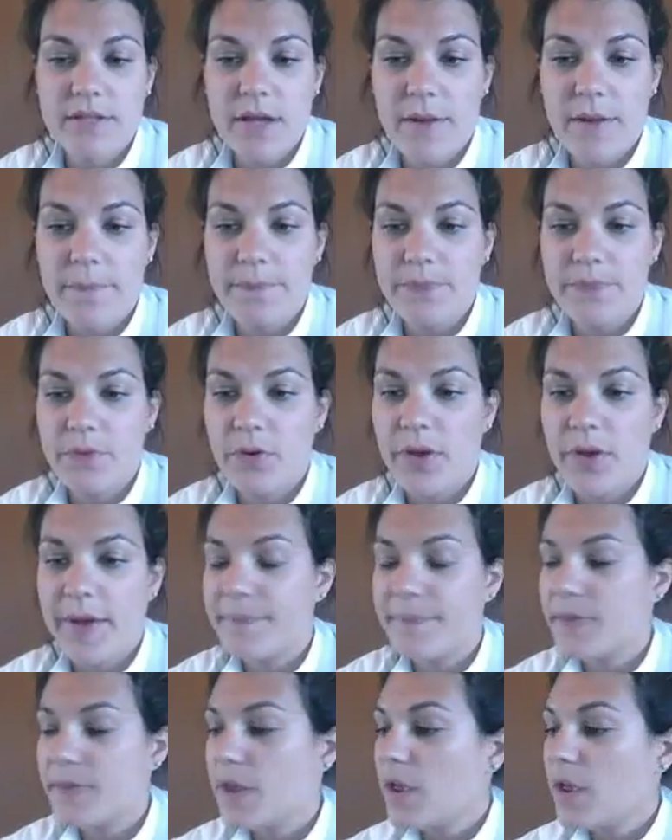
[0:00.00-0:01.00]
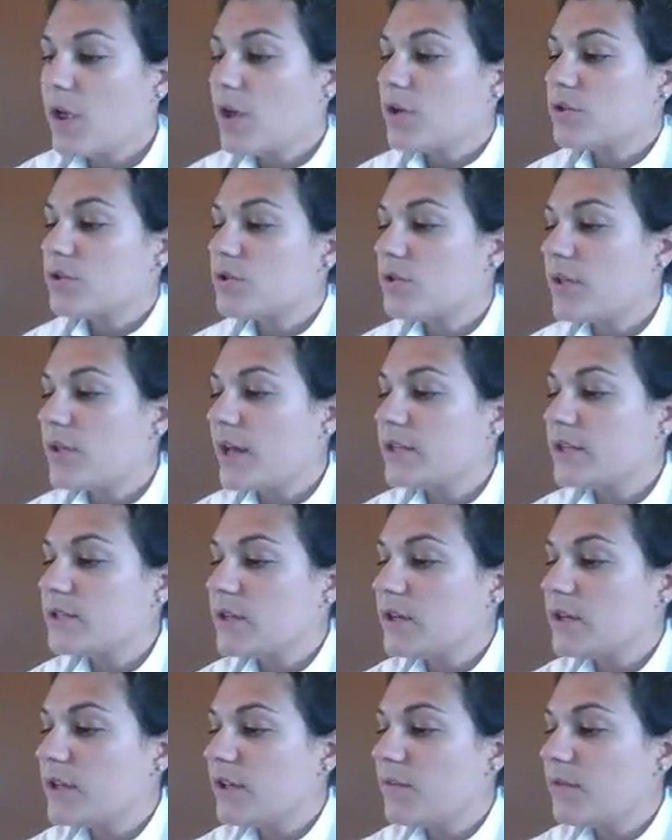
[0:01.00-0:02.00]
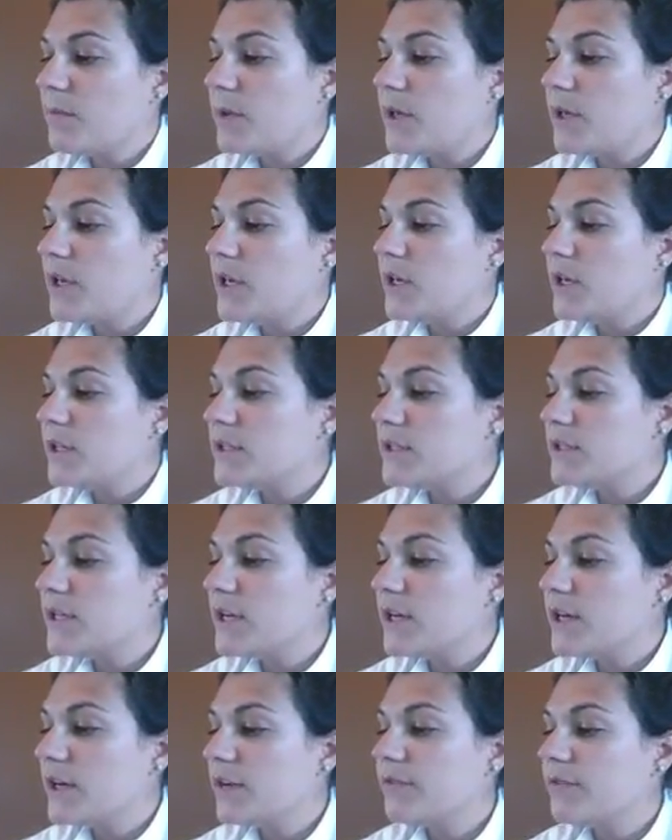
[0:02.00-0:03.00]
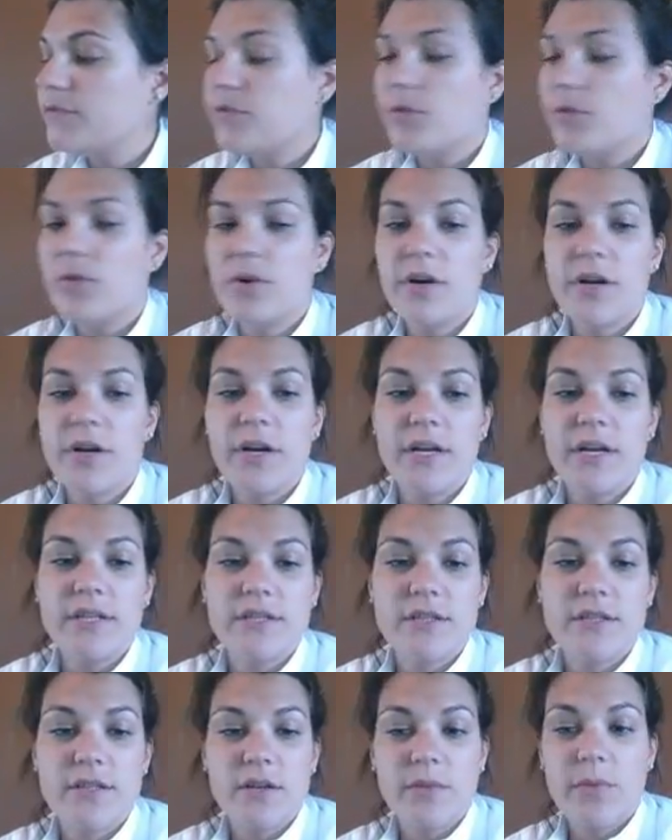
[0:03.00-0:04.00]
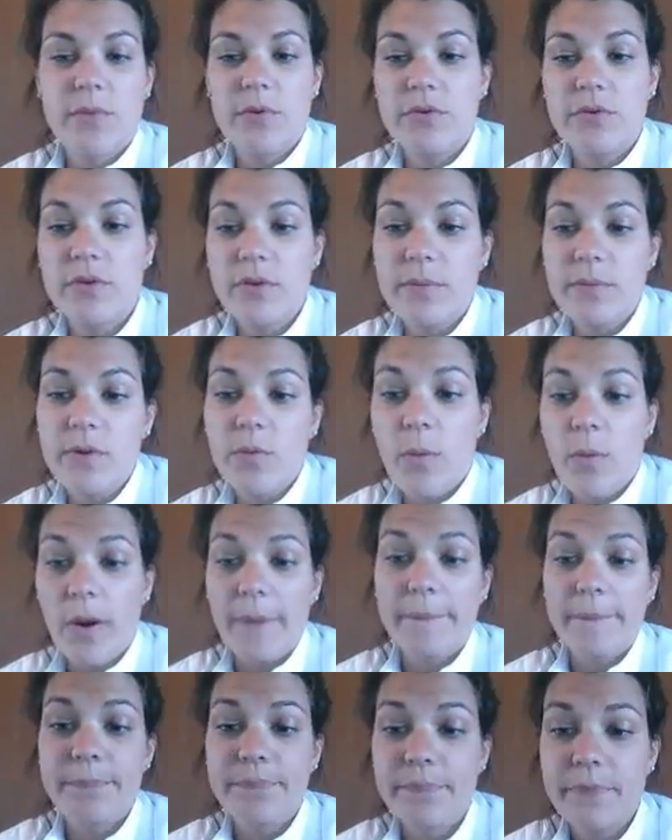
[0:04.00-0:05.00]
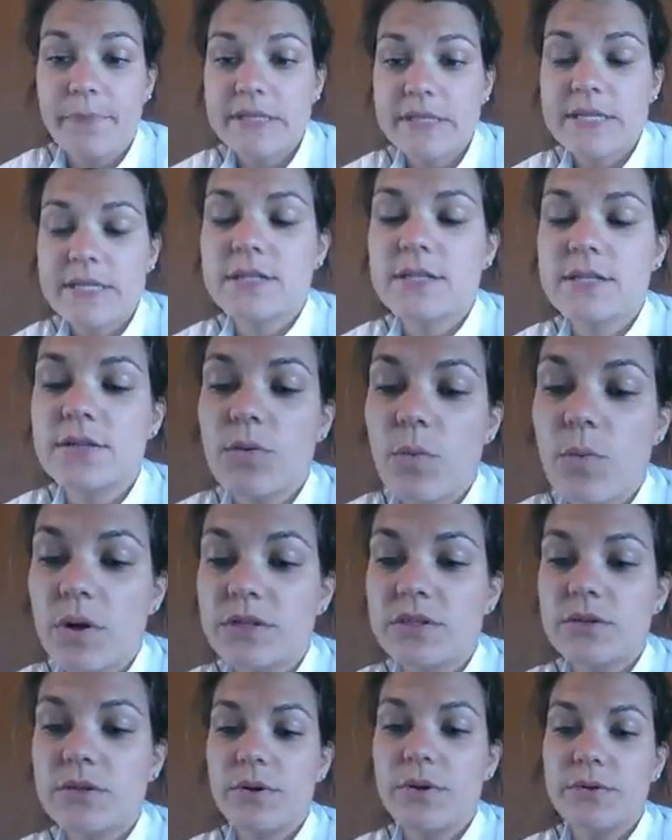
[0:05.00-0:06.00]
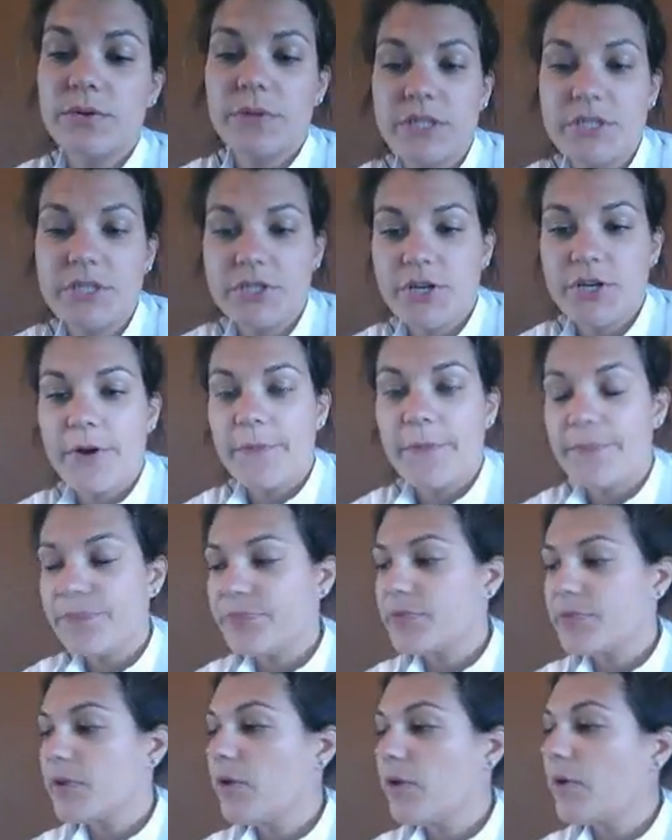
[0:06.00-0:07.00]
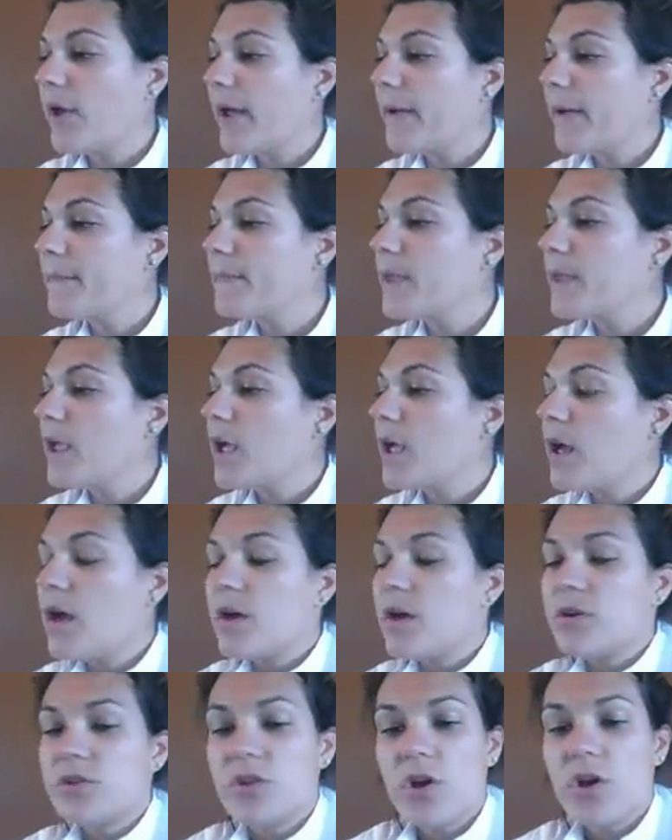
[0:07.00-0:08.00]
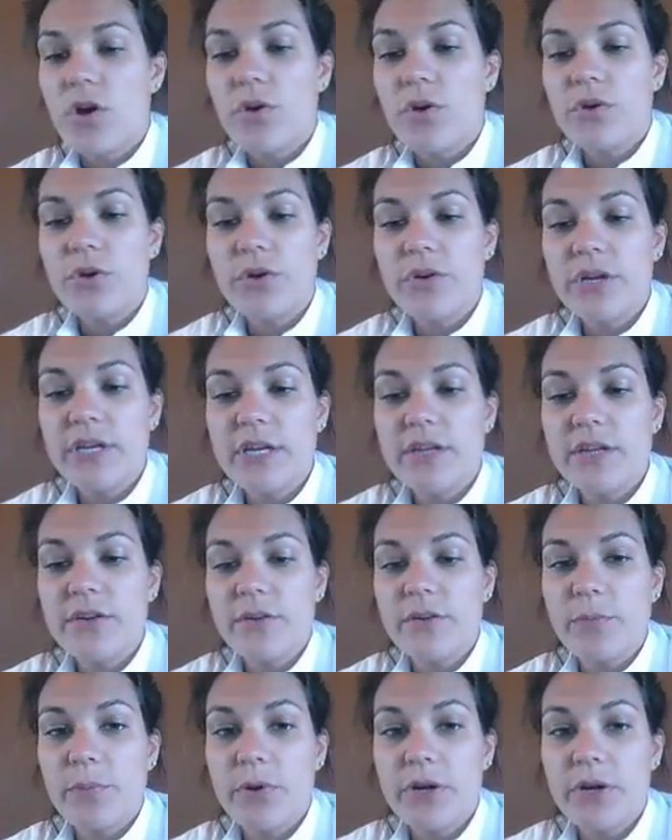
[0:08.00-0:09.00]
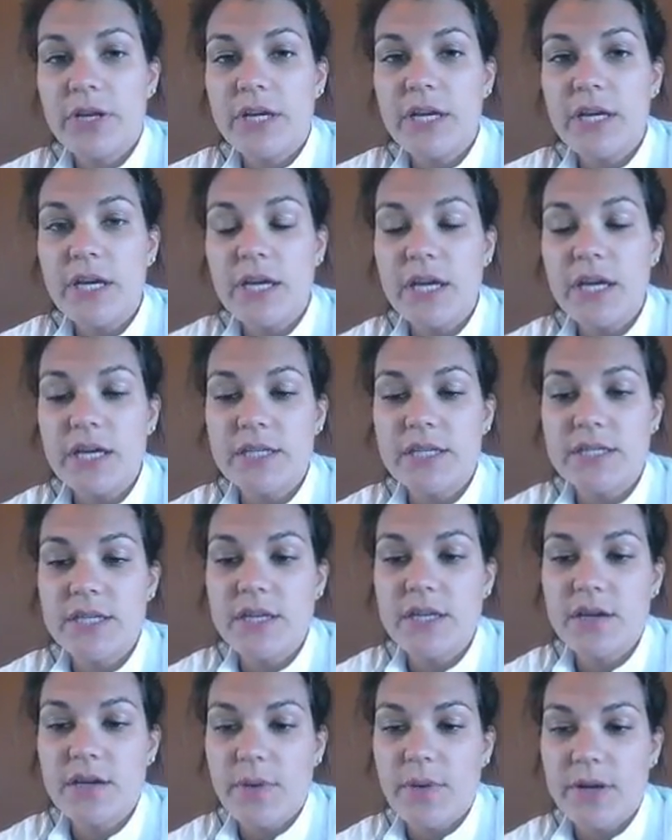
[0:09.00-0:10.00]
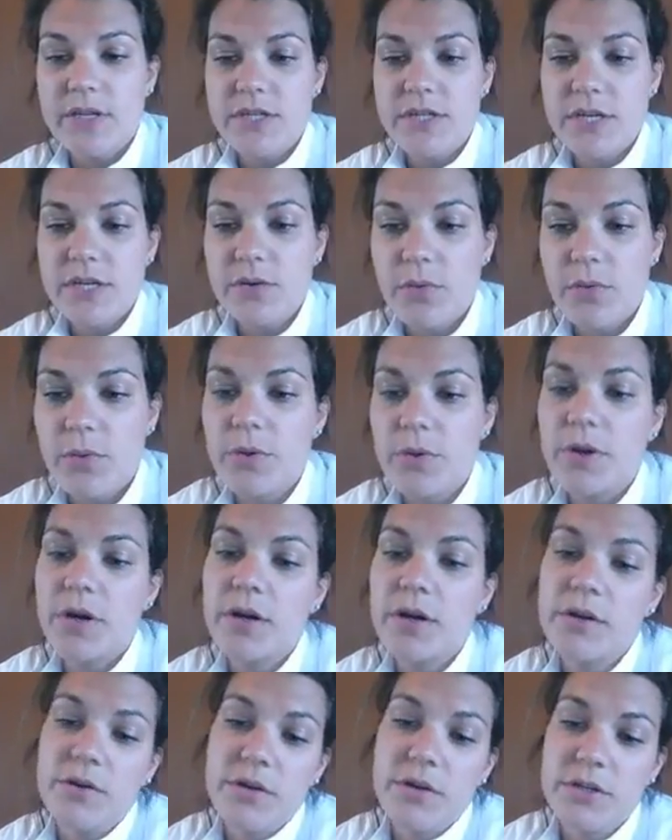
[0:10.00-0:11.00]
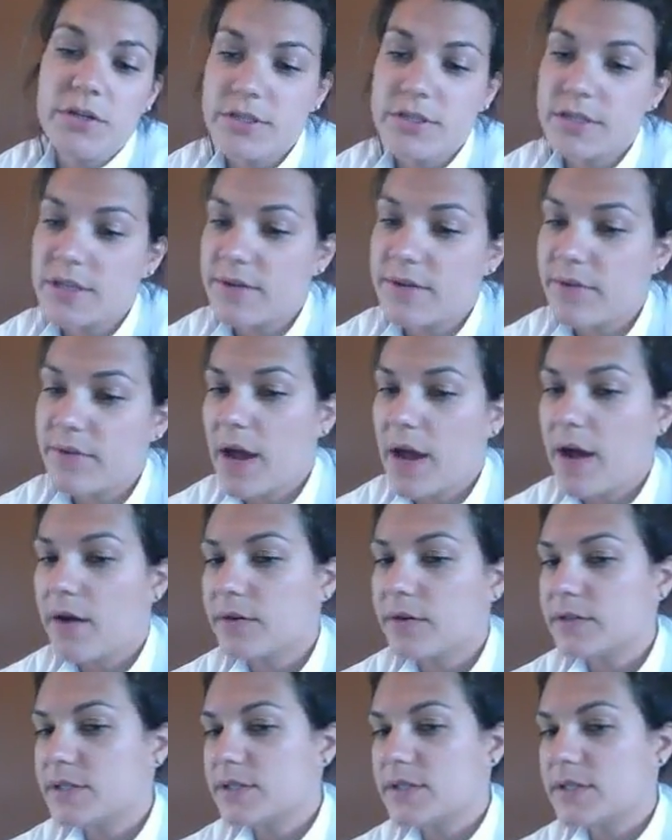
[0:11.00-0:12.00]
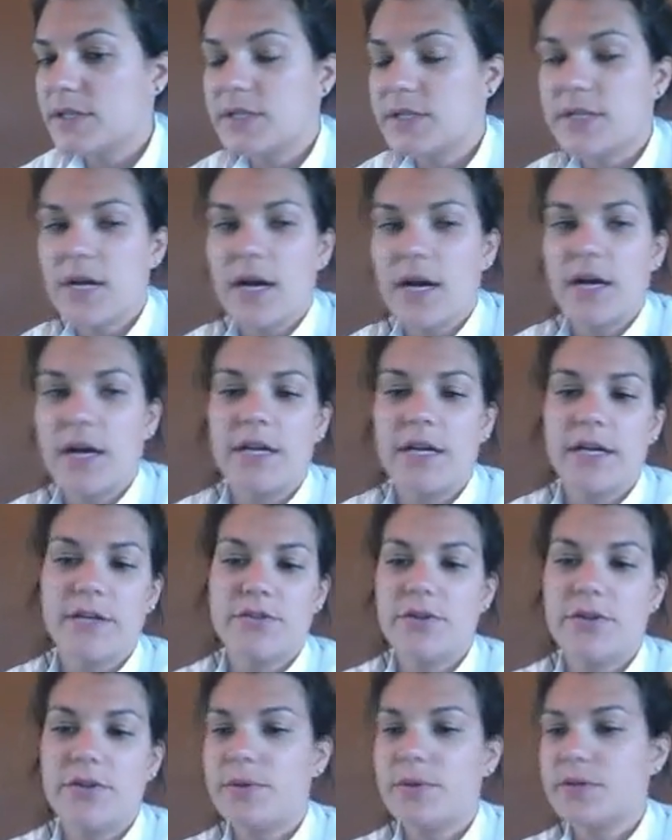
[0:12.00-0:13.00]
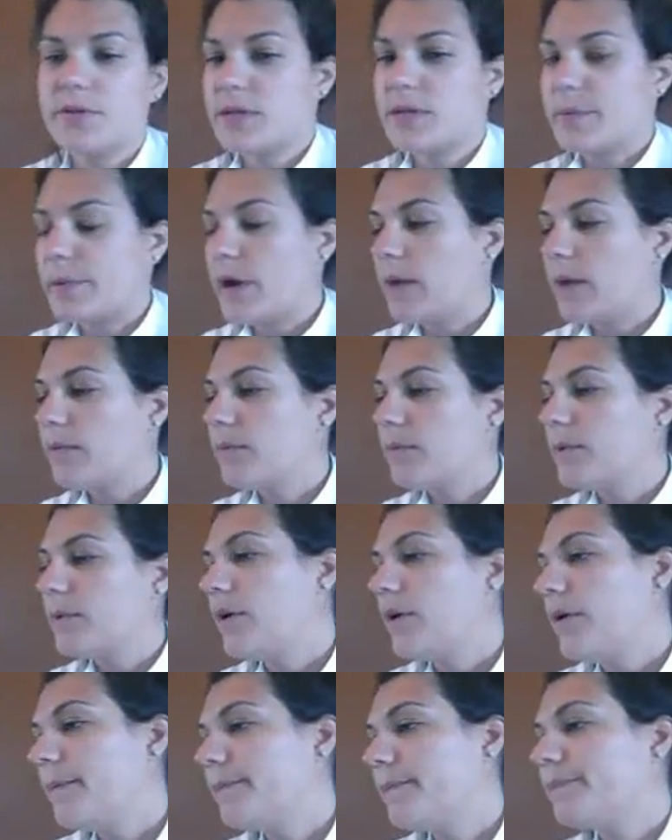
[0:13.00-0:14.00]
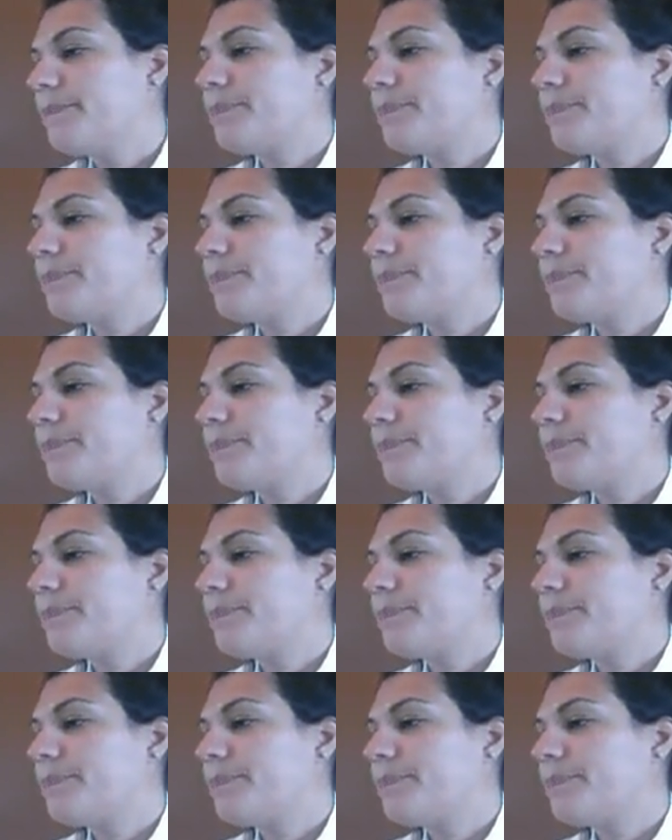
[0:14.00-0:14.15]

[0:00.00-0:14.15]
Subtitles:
out, okay? So that's going to give me E's here for, they're both going to be 1, since it's a 1-to-1 ratio, okay? So you can either put E into the equation, or you can just leave it out since it's not going to contribute to the problem at all.